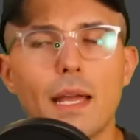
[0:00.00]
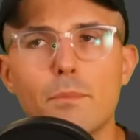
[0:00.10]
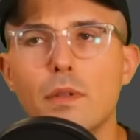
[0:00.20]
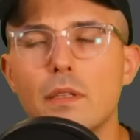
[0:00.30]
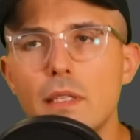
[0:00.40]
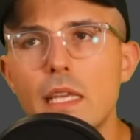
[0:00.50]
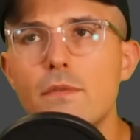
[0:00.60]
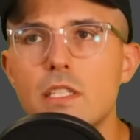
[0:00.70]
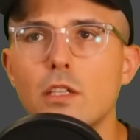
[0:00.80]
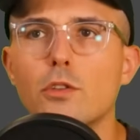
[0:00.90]
I believe
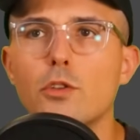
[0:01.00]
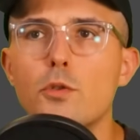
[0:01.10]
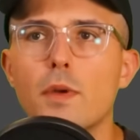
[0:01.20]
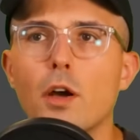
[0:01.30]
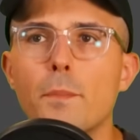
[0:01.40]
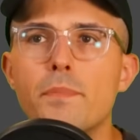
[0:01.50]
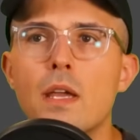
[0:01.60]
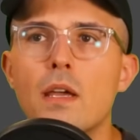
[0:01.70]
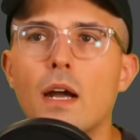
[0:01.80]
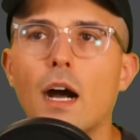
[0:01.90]
it's aluminum.
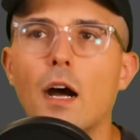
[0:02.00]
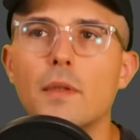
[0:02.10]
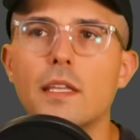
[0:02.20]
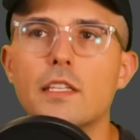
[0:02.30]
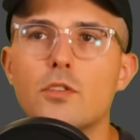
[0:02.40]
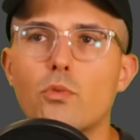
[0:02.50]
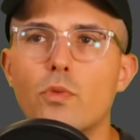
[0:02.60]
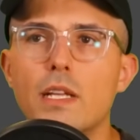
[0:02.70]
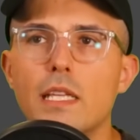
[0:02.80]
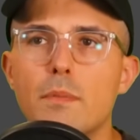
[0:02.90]
And then this
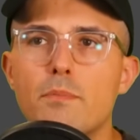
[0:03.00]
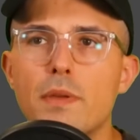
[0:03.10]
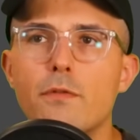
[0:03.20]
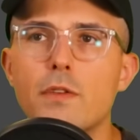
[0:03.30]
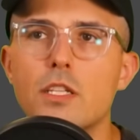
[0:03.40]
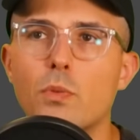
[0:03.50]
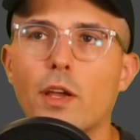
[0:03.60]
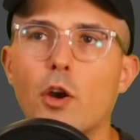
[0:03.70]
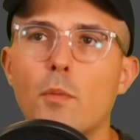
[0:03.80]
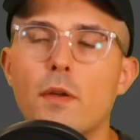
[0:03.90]
really beefy
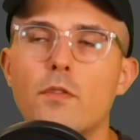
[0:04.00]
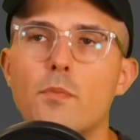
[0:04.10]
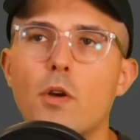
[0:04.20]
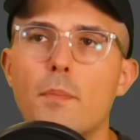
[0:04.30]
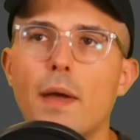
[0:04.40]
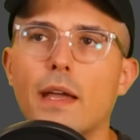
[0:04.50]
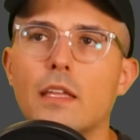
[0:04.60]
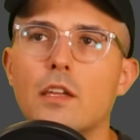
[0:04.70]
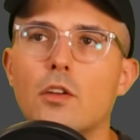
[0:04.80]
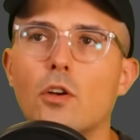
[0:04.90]
swing arm pivot point back
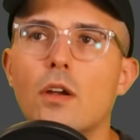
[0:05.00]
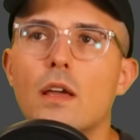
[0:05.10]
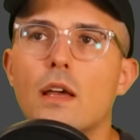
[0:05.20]
here.